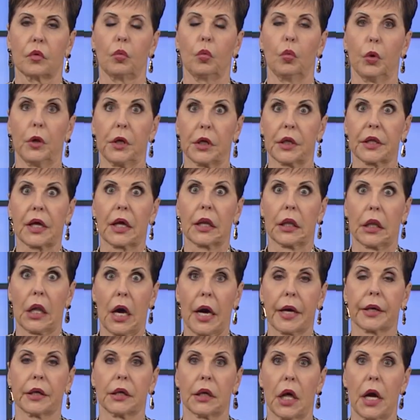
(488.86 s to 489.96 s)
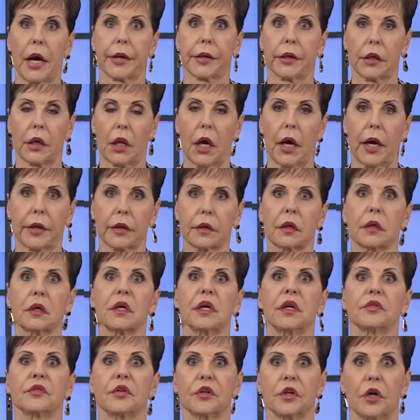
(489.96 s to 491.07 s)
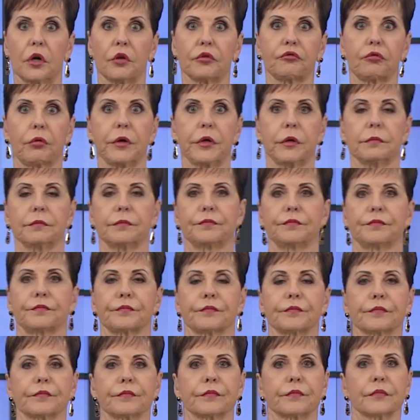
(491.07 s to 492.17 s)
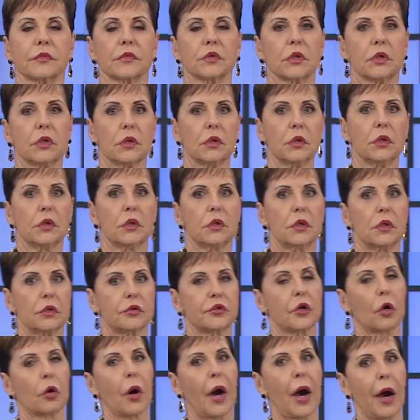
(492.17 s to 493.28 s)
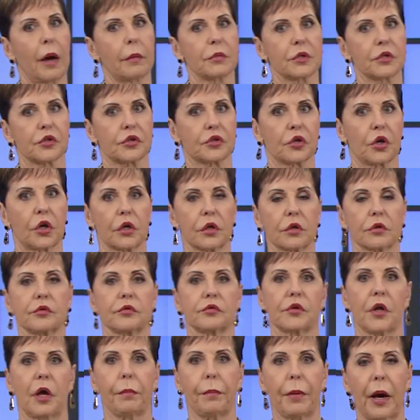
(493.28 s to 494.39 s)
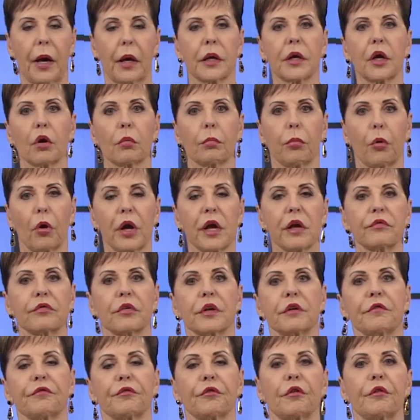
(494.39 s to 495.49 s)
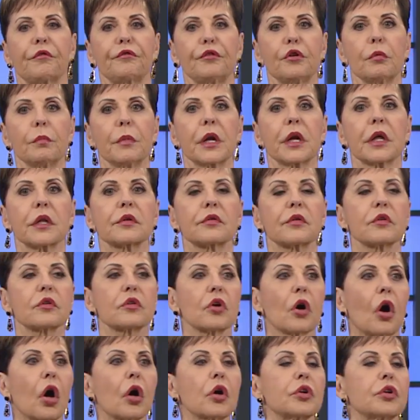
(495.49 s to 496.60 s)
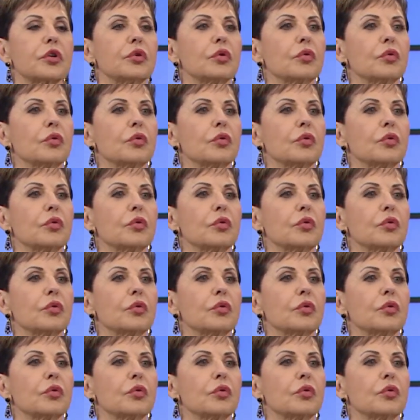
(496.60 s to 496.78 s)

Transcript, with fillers: Really, a lot, a lot, a lot is adultery. So I'm just going to step out here bravely for a few minutes and talk to